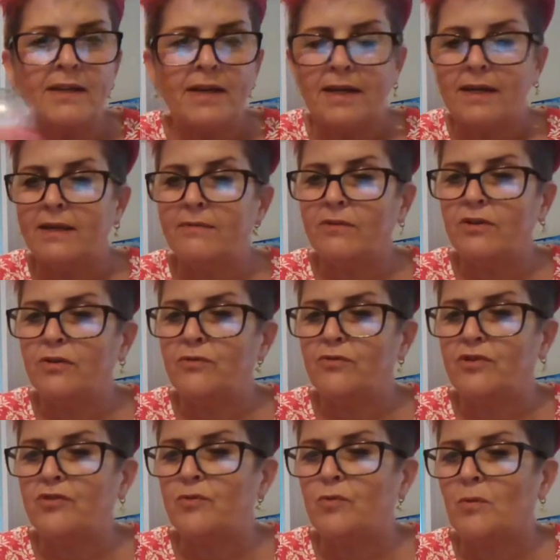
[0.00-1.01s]
I haven't
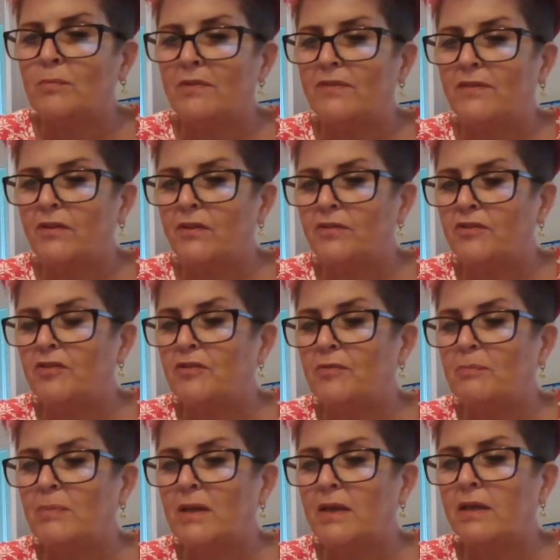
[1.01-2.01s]
used this one before. This is
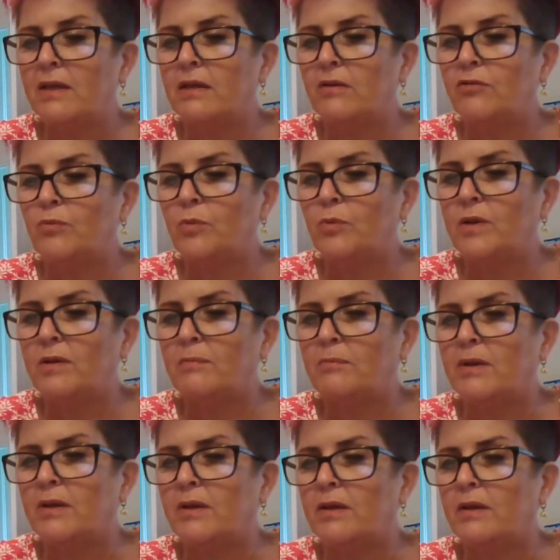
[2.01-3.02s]
Pink Sweet
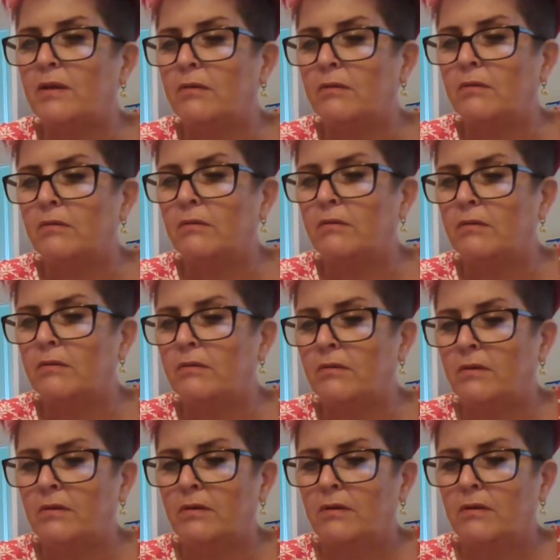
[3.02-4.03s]
Pea.
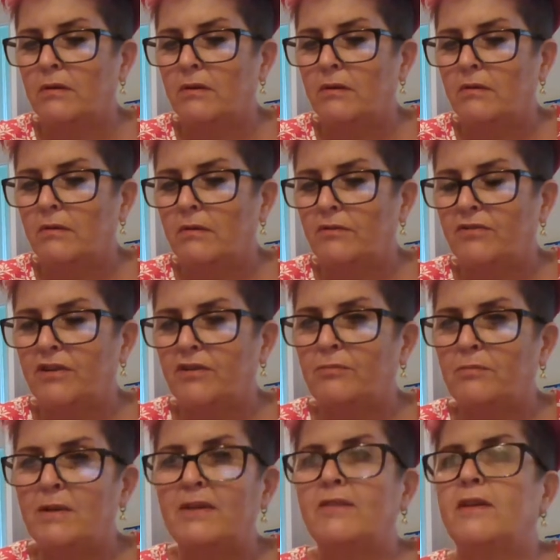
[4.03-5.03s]

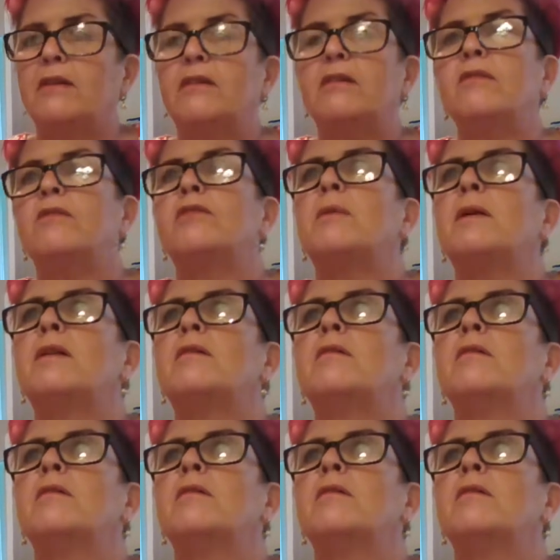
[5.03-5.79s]
Fresh matic, let's have a smell.